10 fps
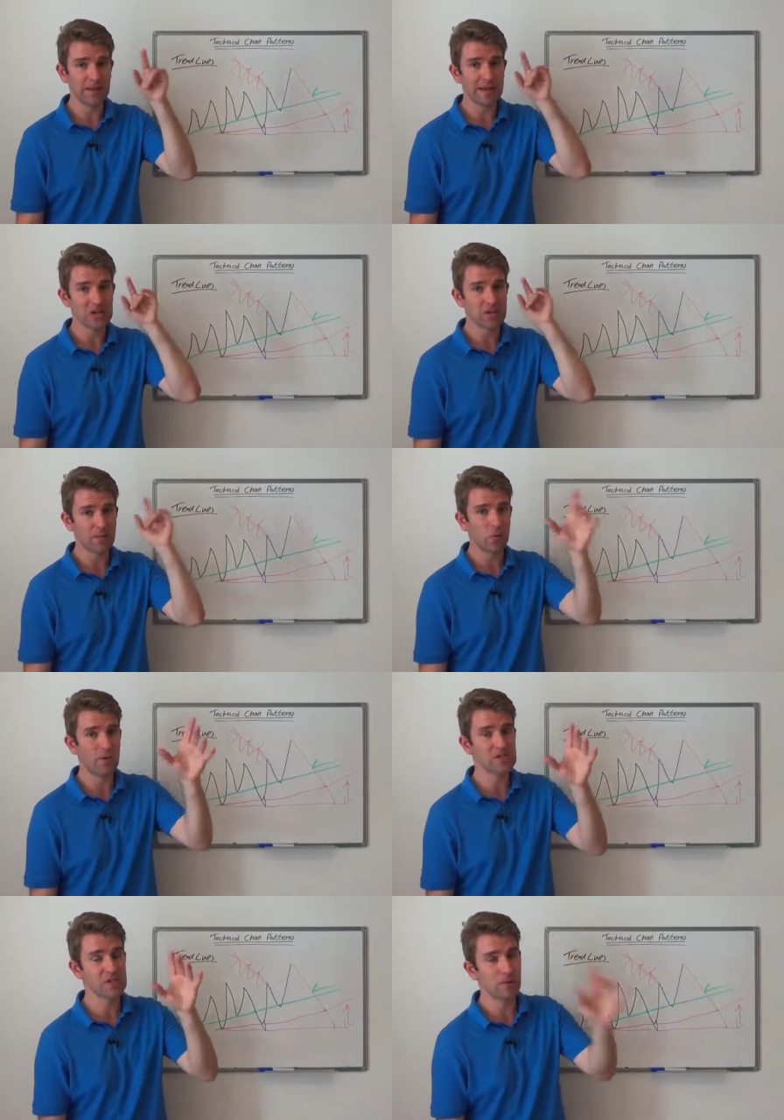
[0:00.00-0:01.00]
In the next couple of
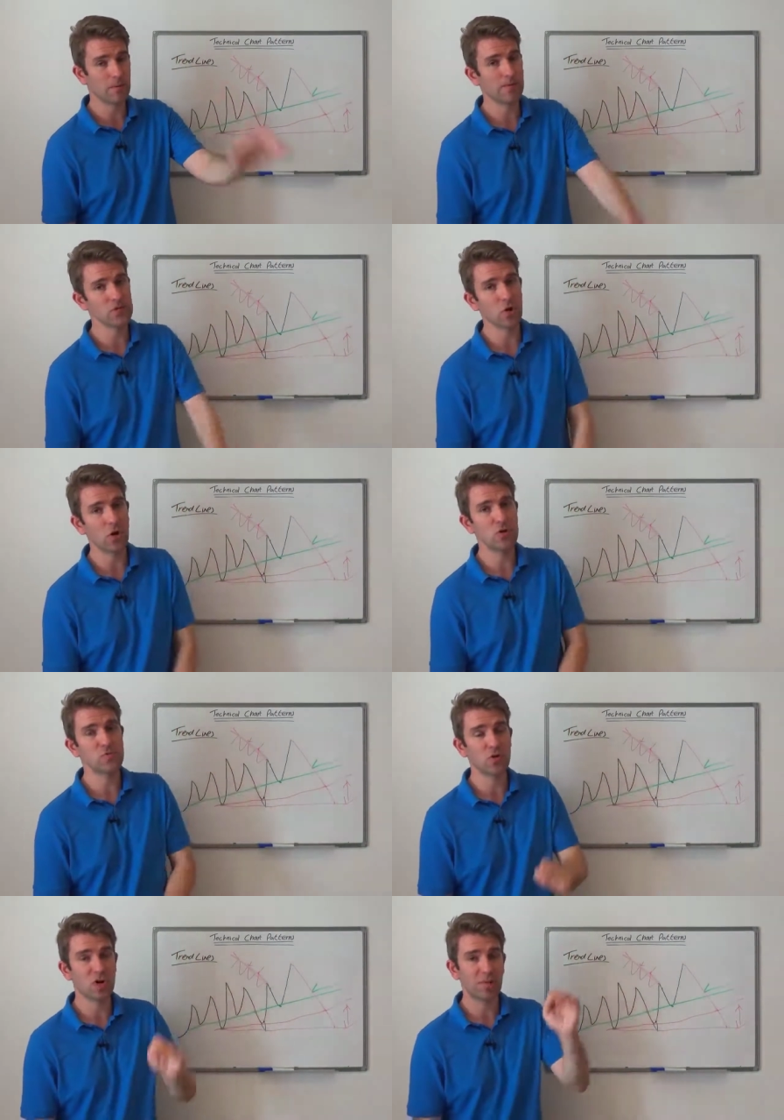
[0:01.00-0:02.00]
weeks, couple of months, got
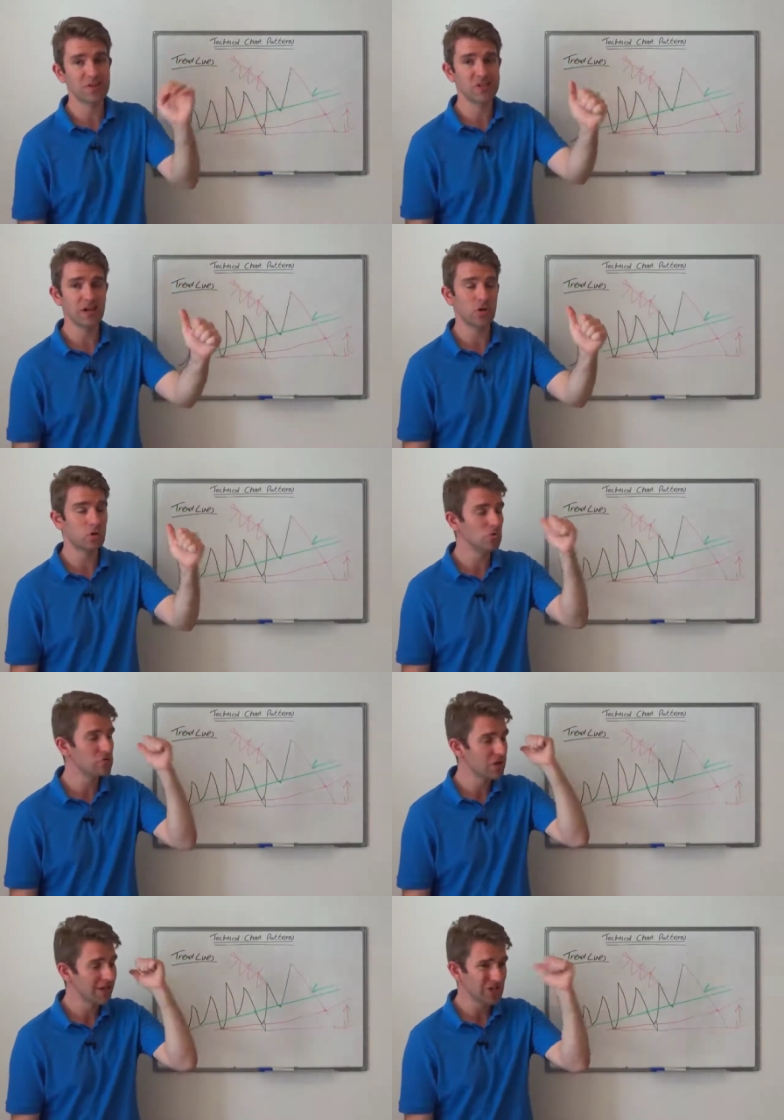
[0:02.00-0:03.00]
loads more coming.
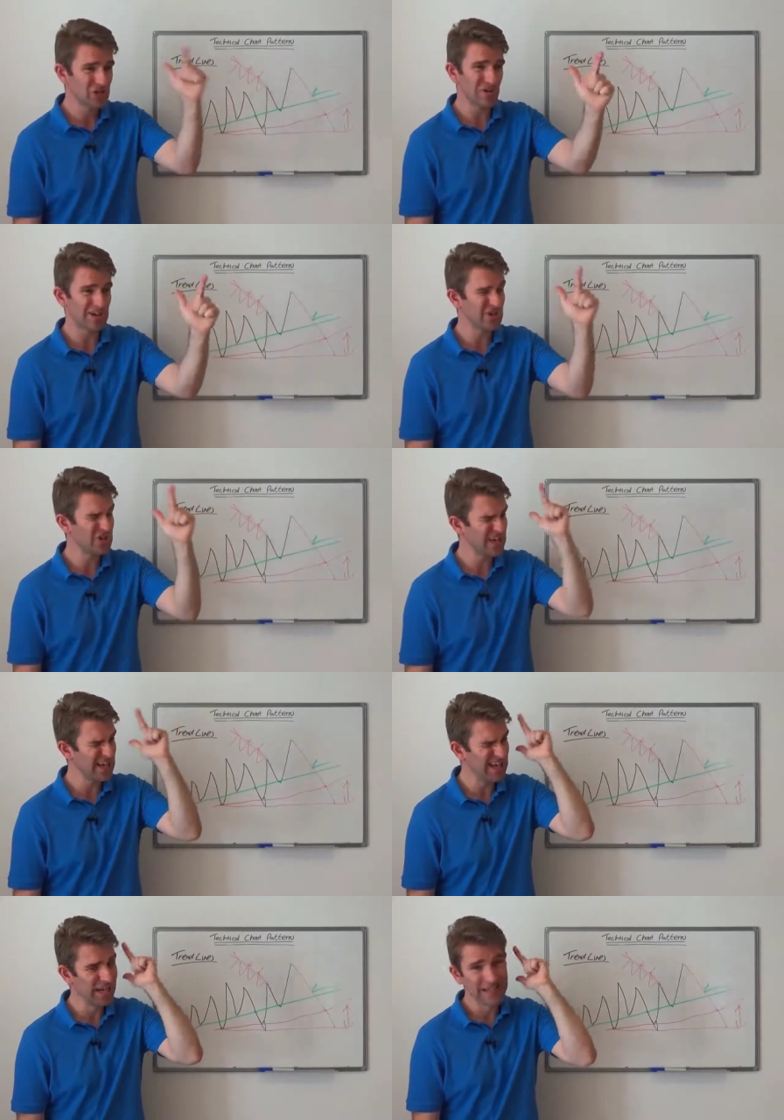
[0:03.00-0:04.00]
Technicals,
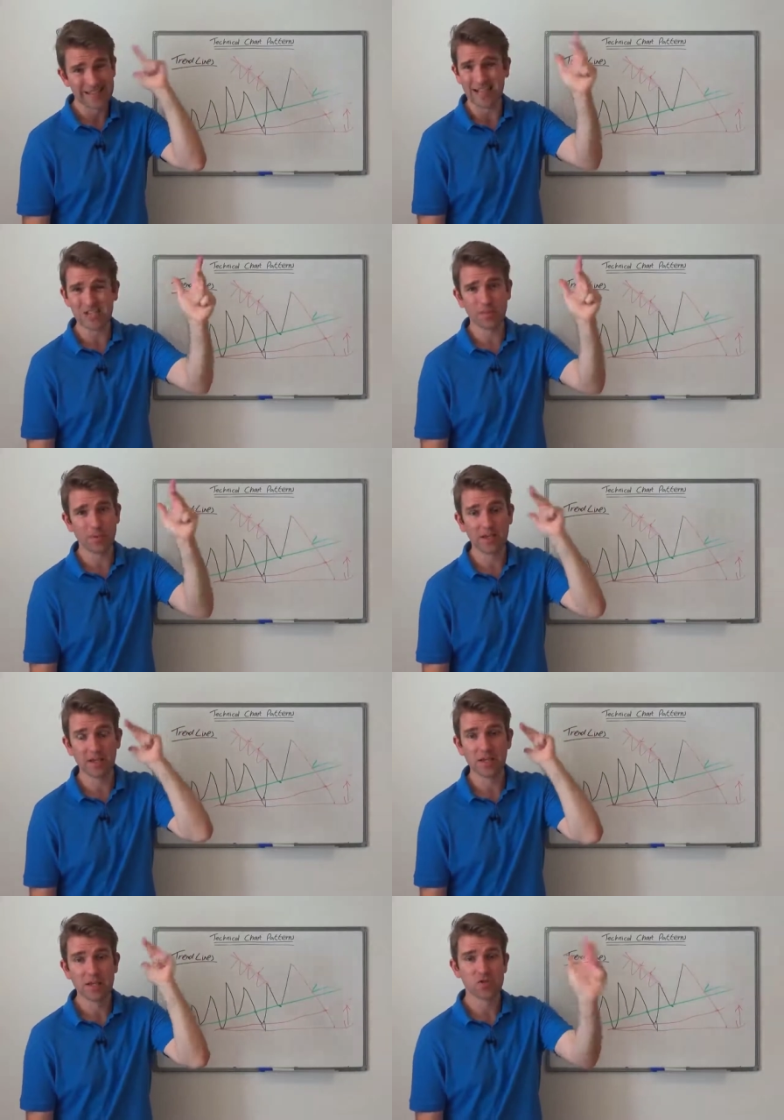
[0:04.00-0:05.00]
strategy,
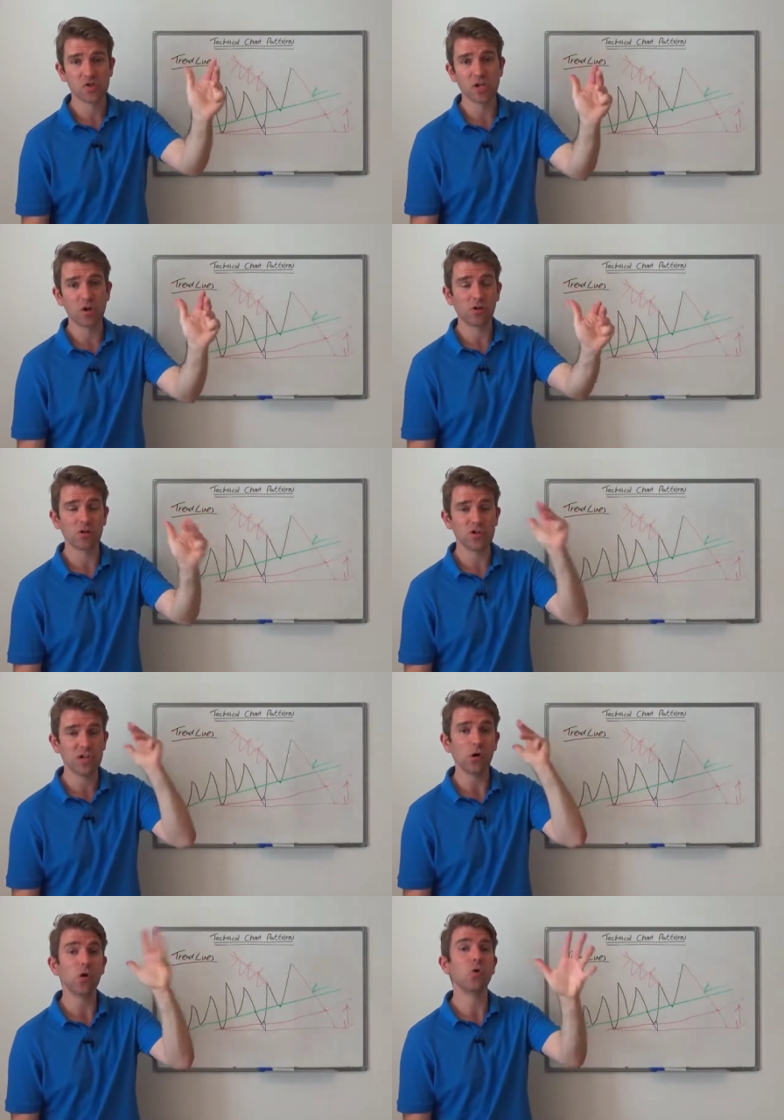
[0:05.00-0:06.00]
discipline,
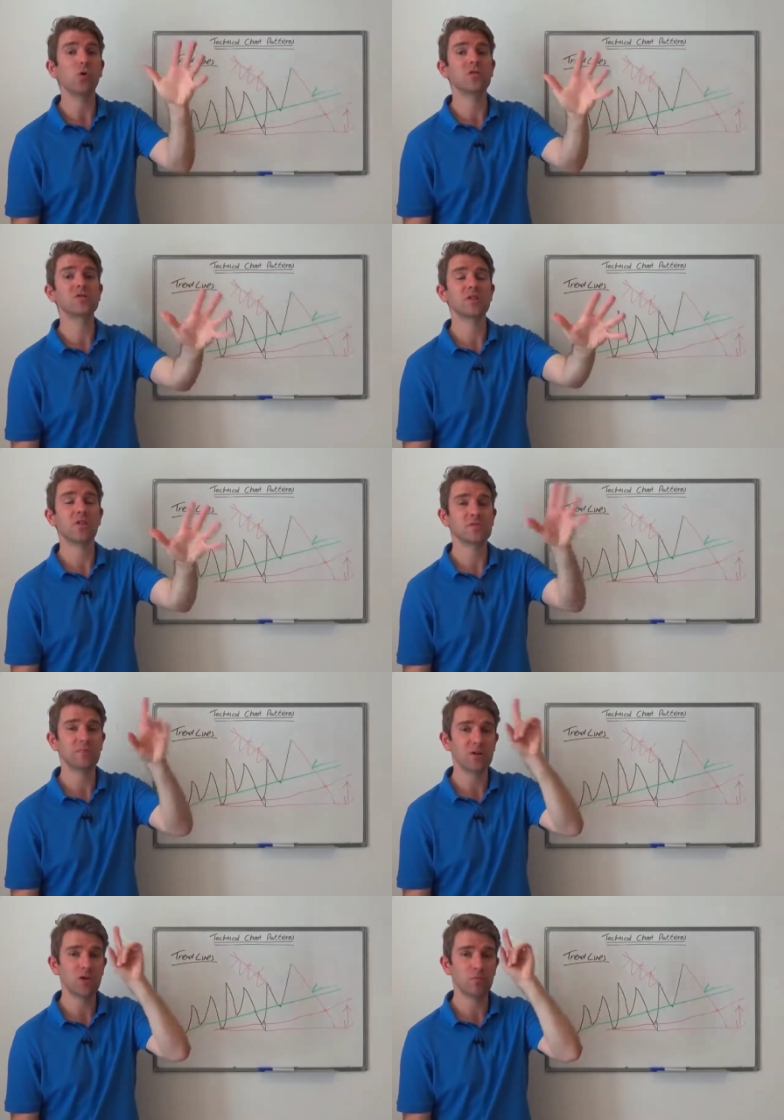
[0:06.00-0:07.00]
psychology, all good stuff to
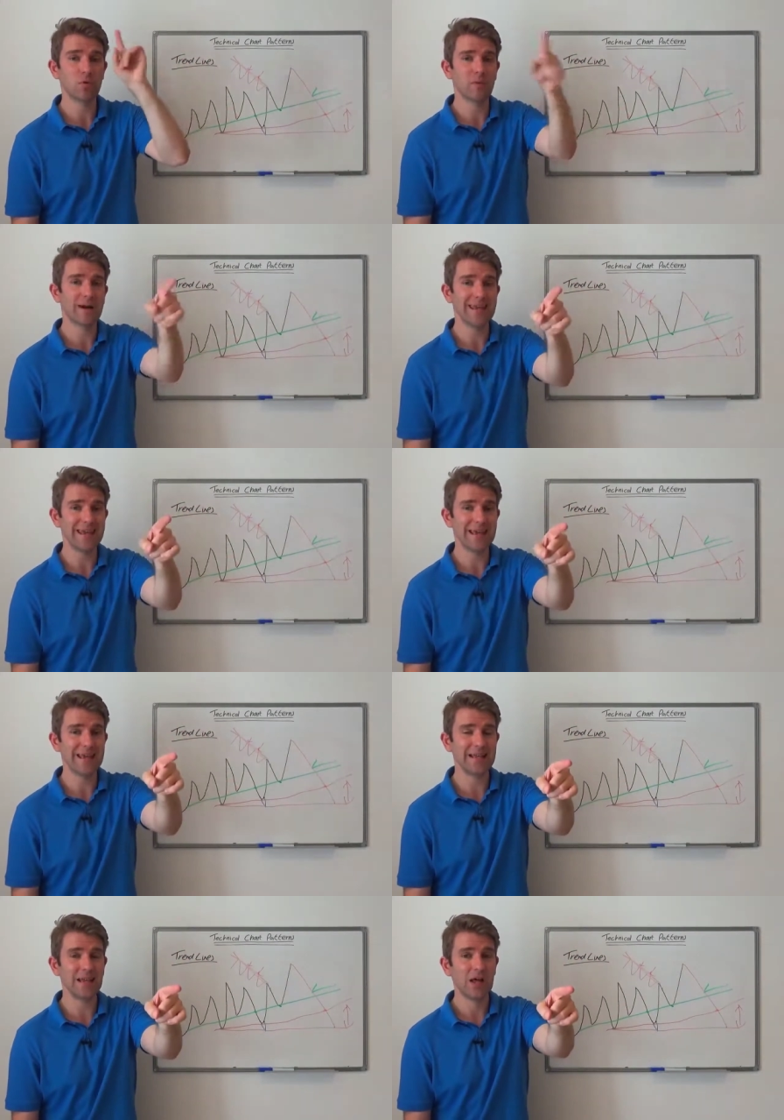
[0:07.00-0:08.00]
make you more money
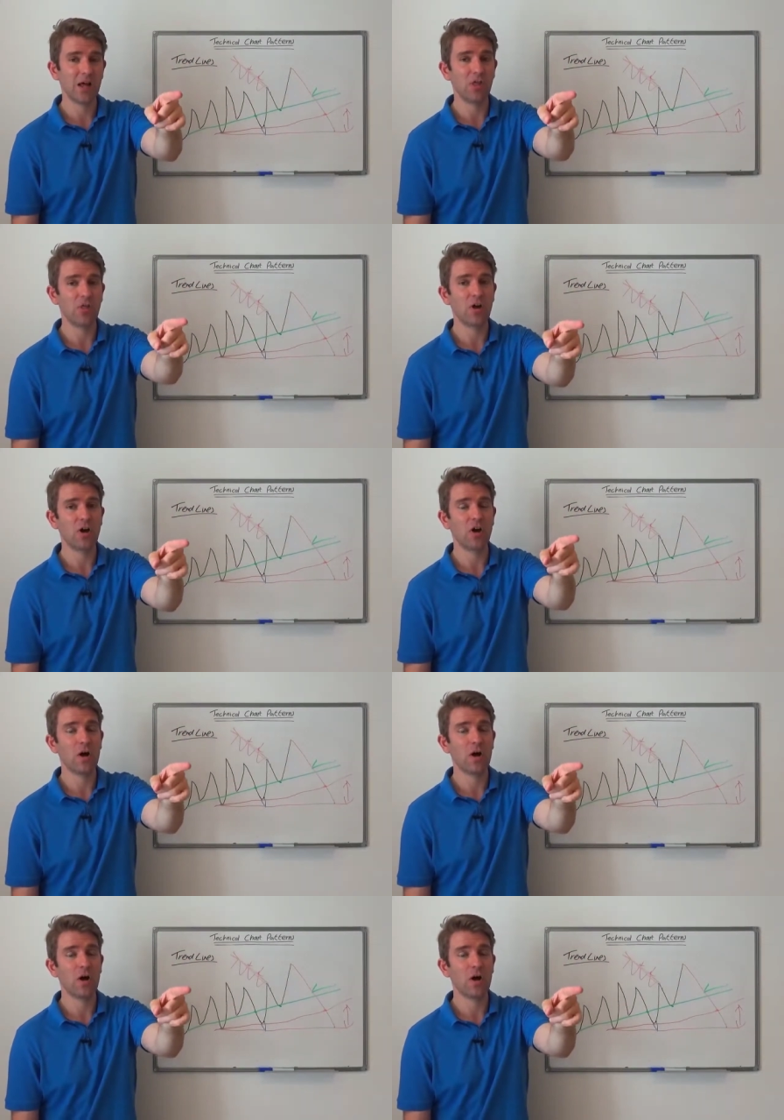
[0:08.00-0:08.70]
in the